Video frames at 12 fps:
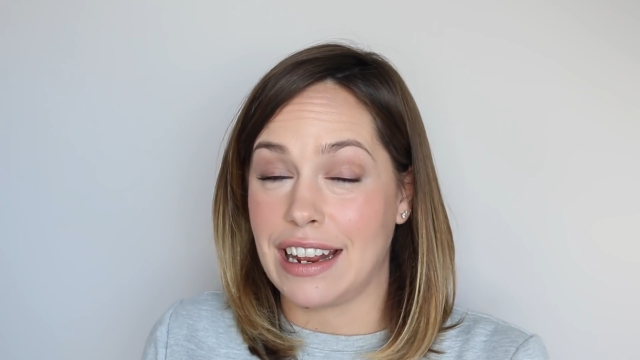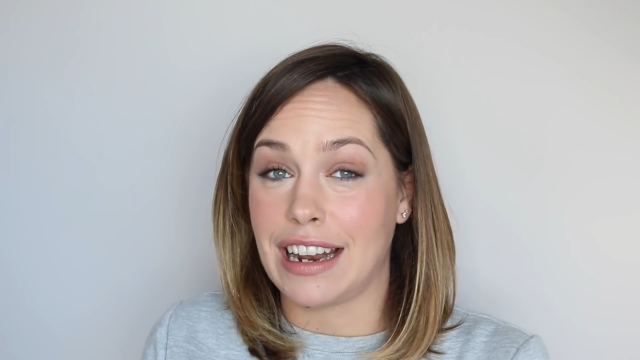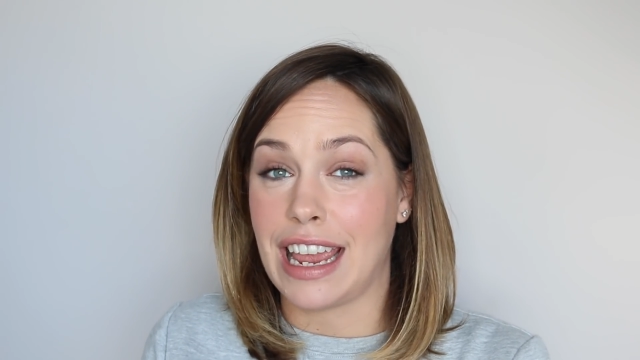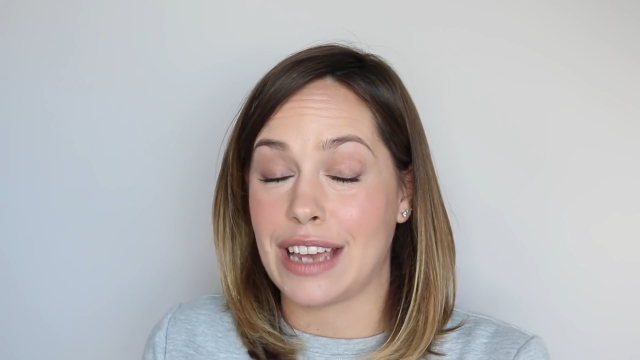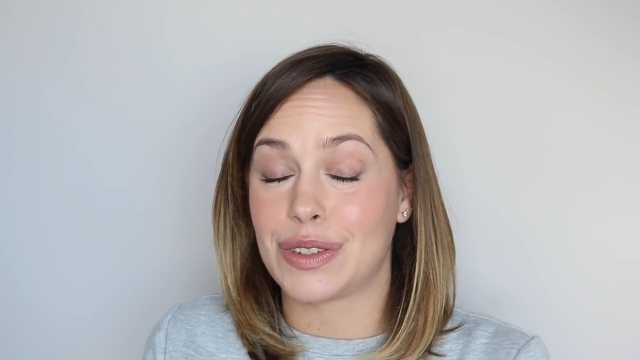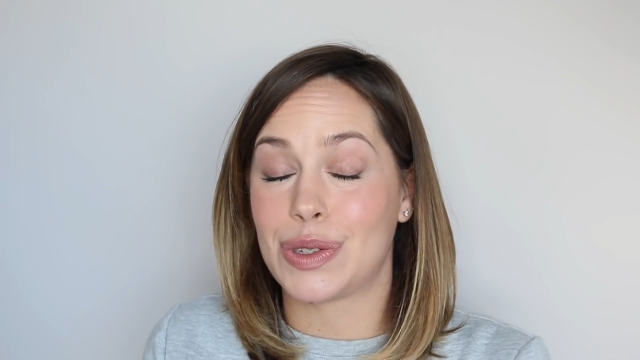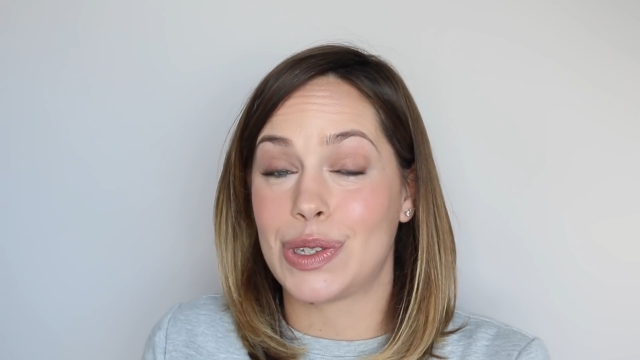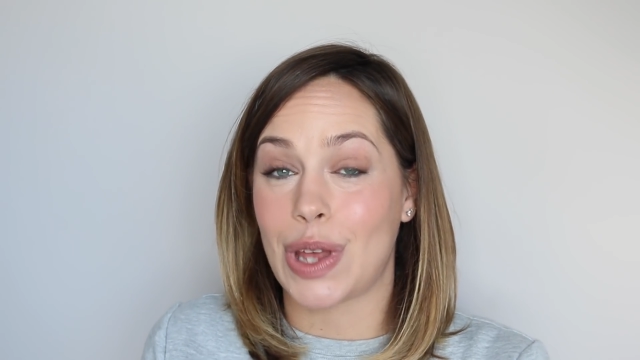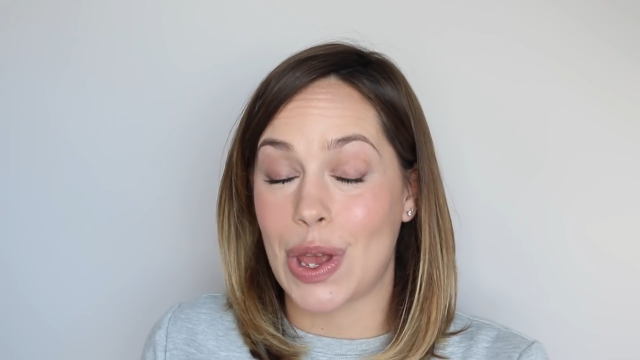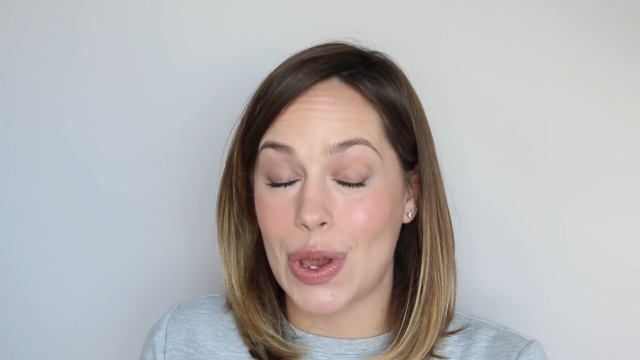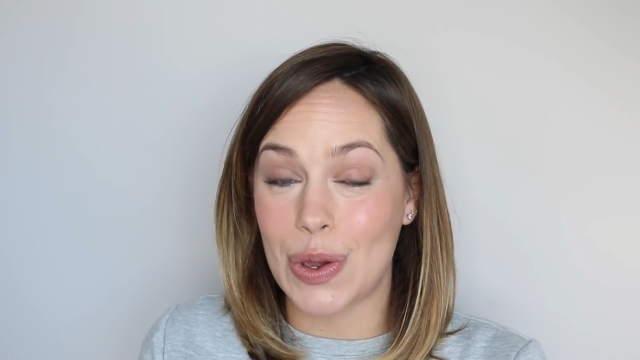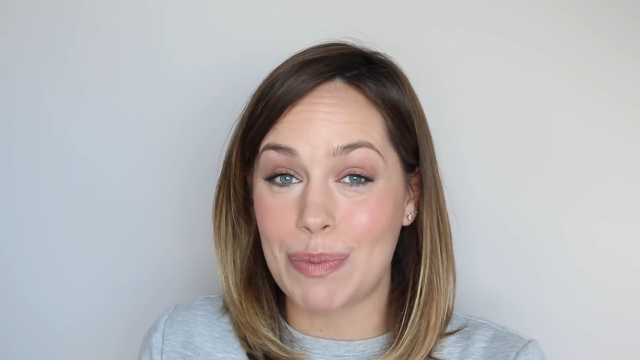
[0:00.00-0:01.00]
And I had
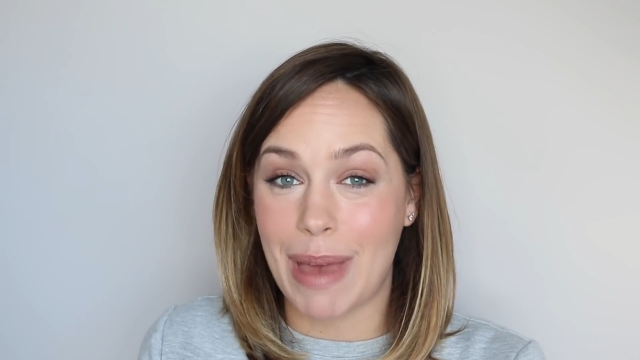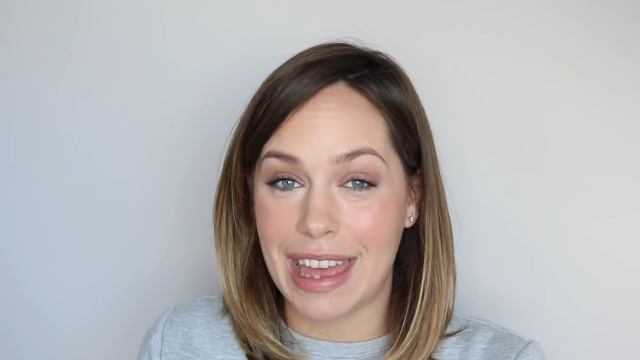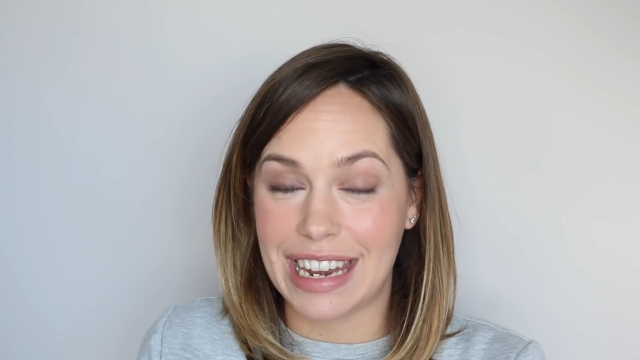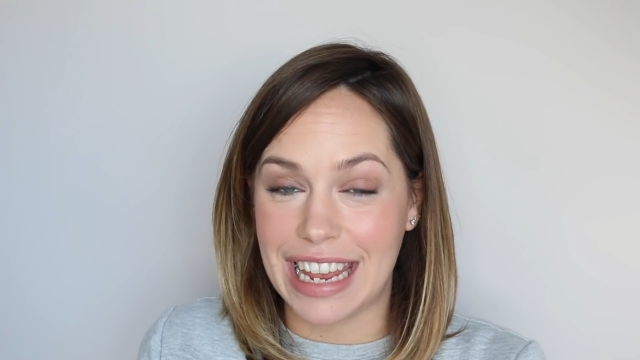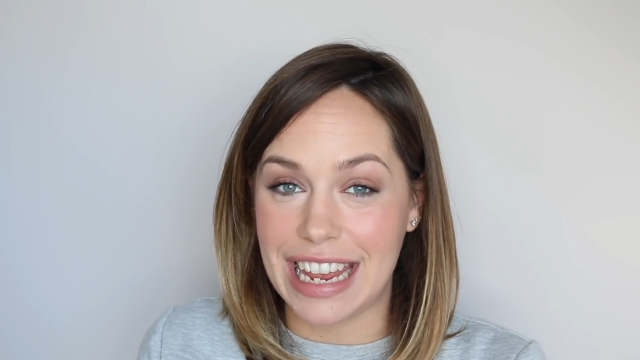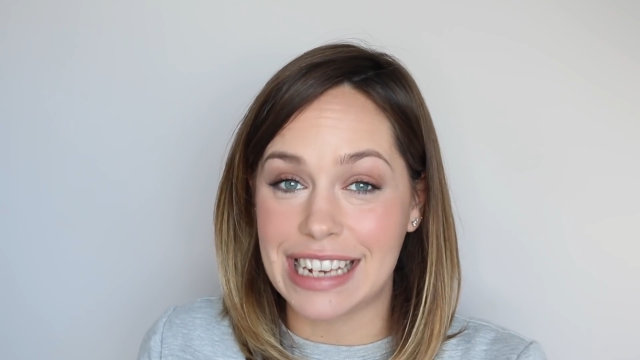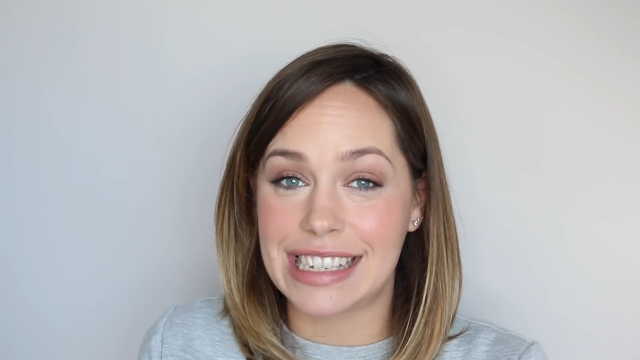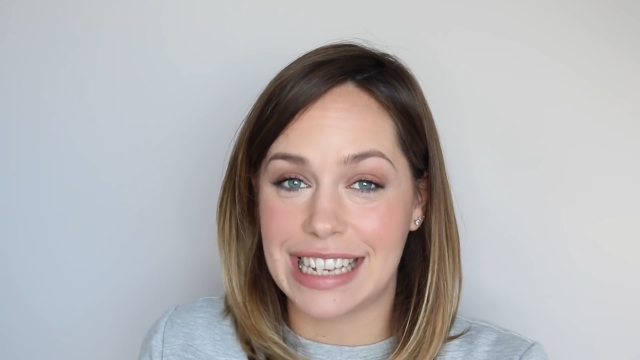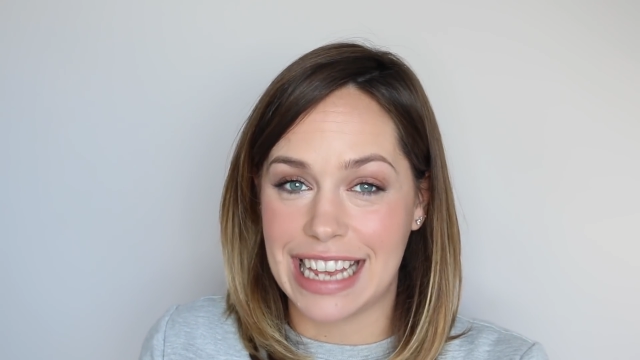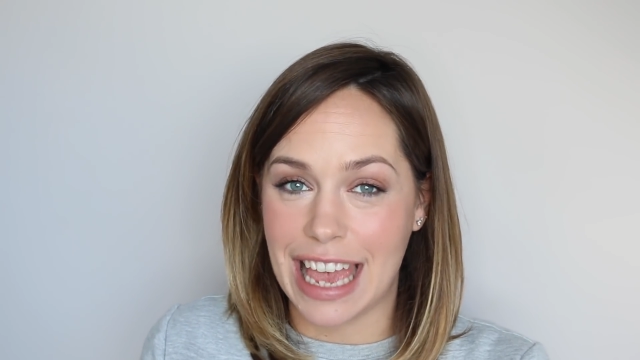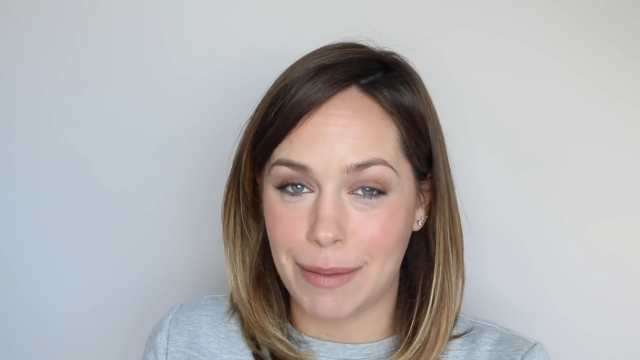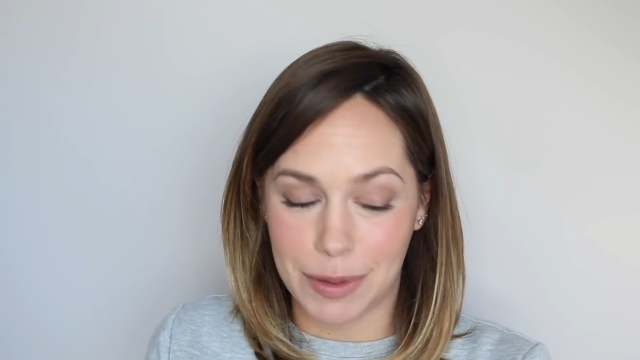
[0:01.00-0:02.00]
so many
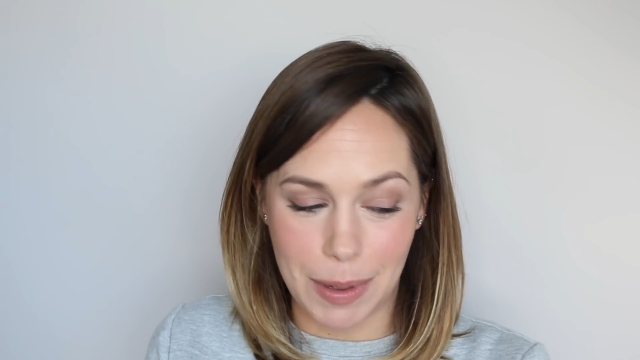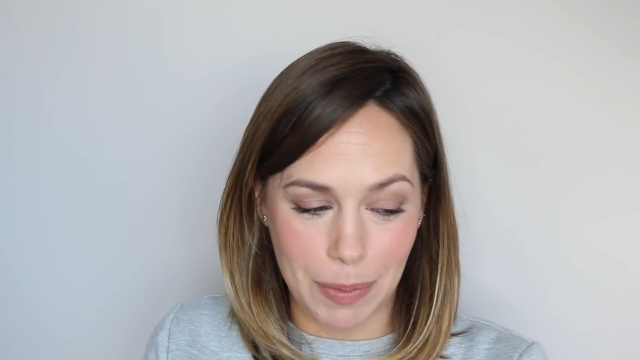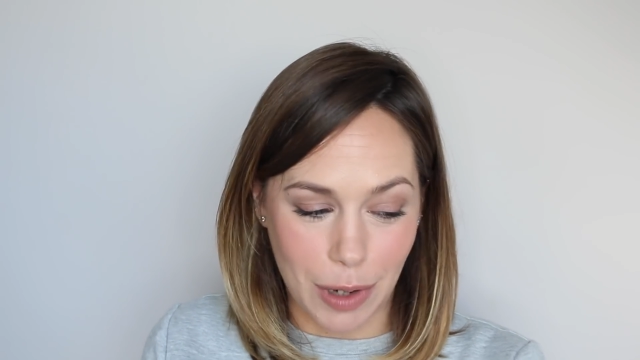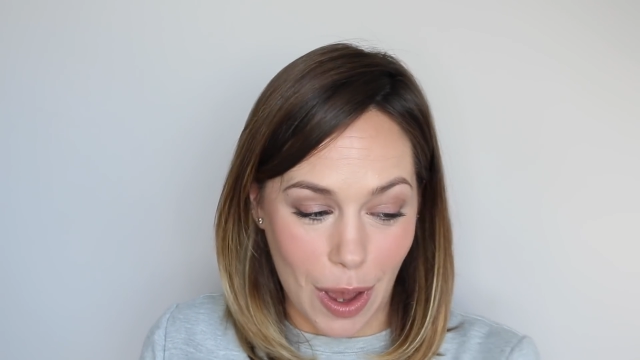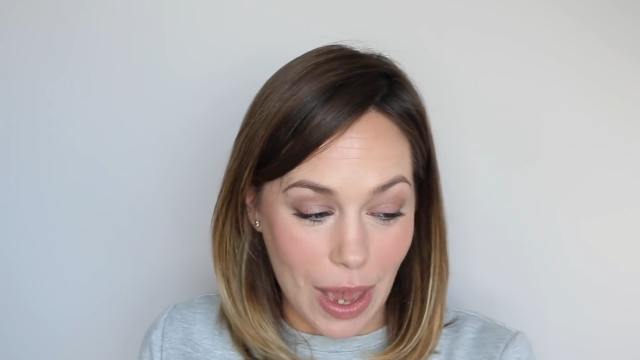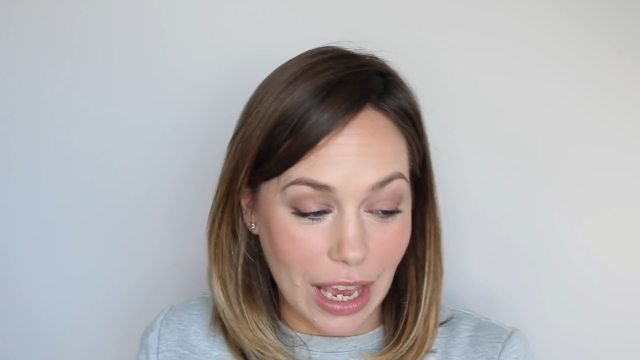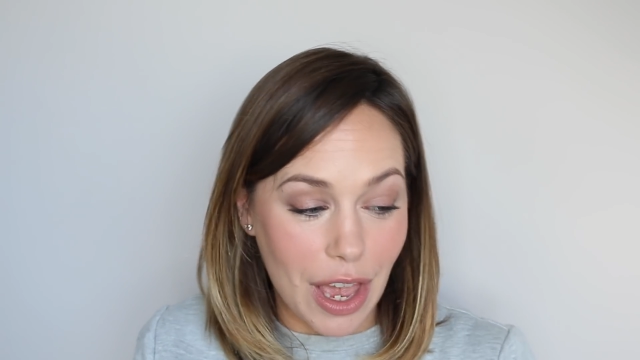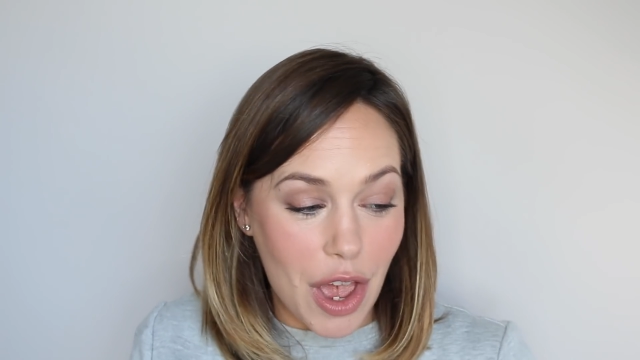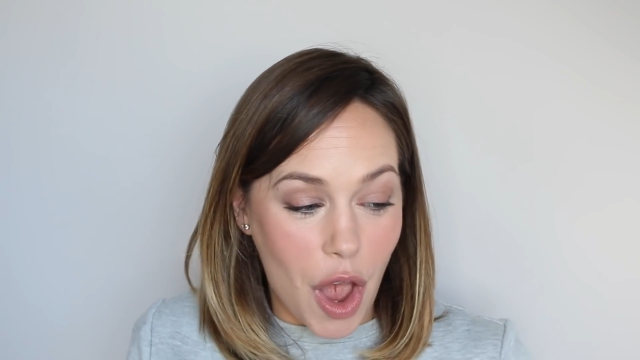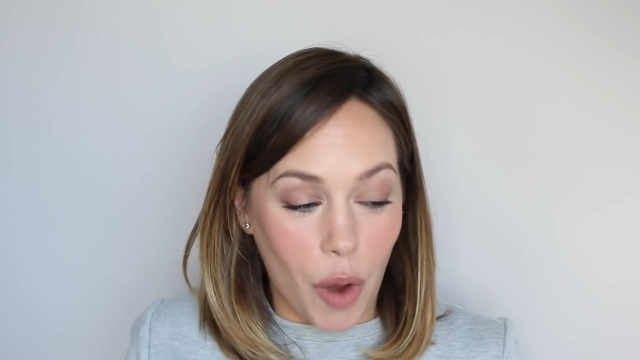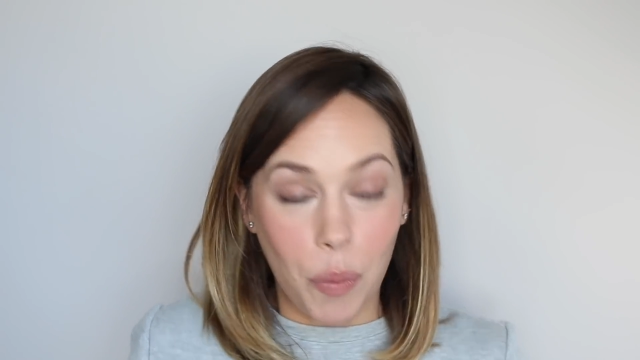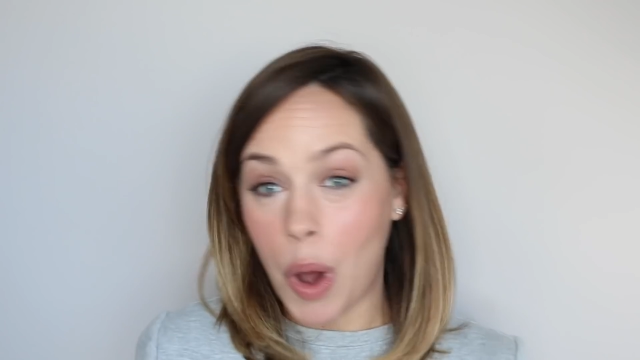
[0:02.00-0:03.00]
DMs, people going,
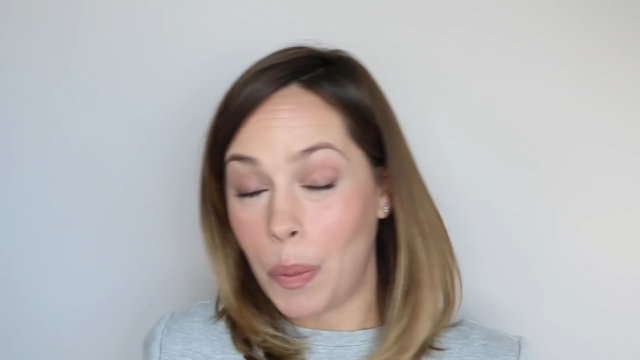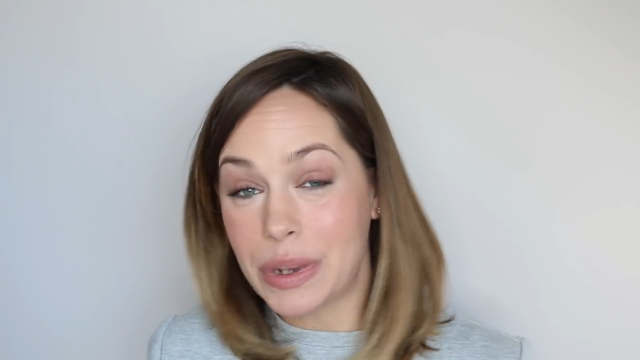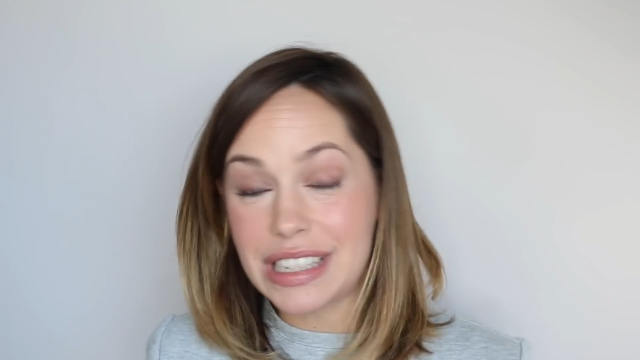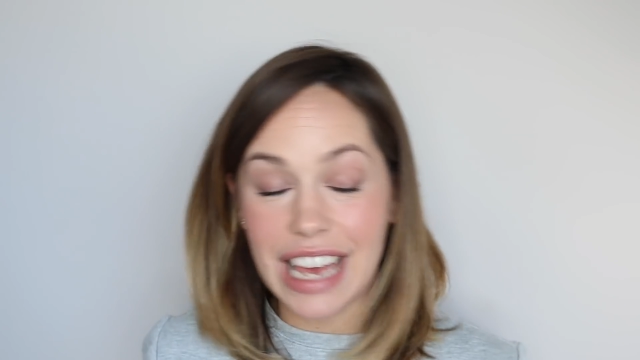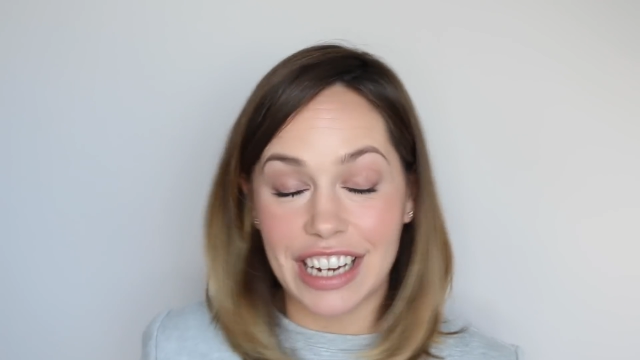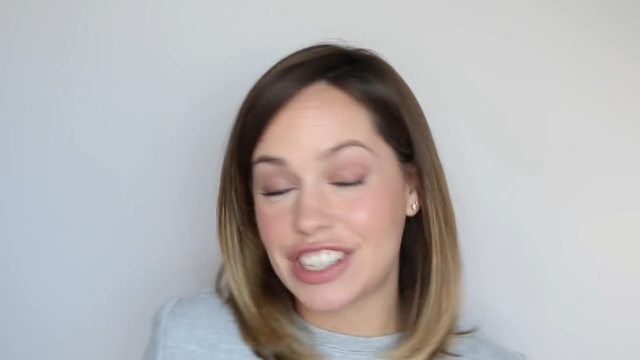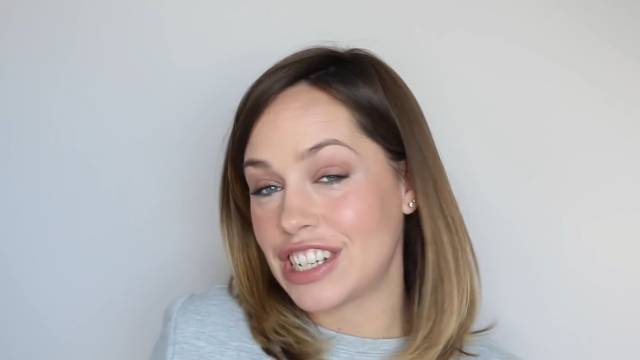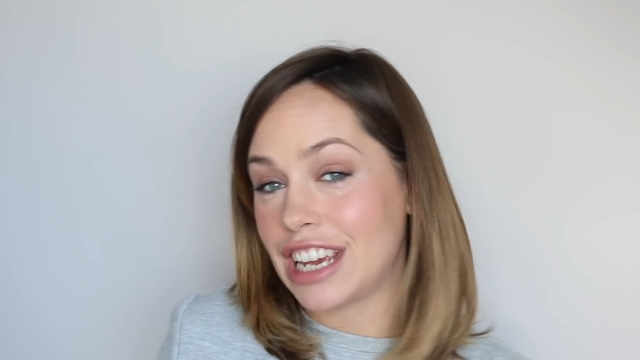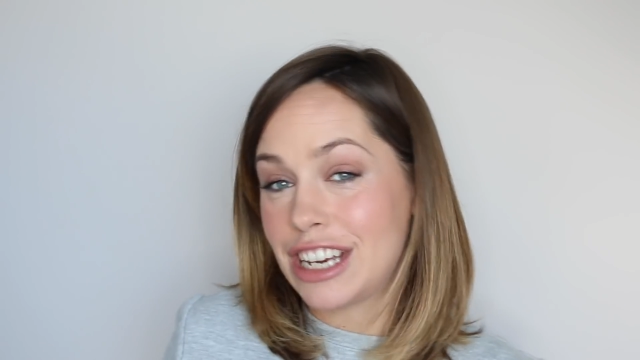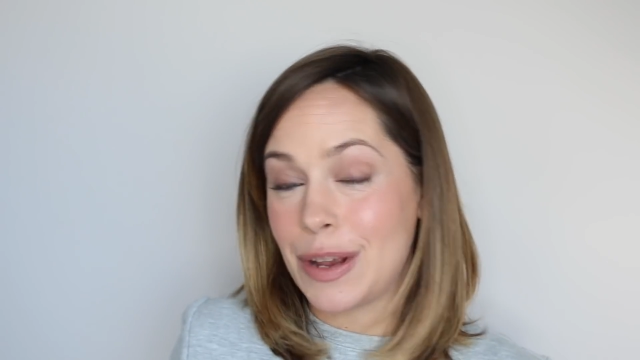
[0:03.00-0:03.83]
what was that shadow?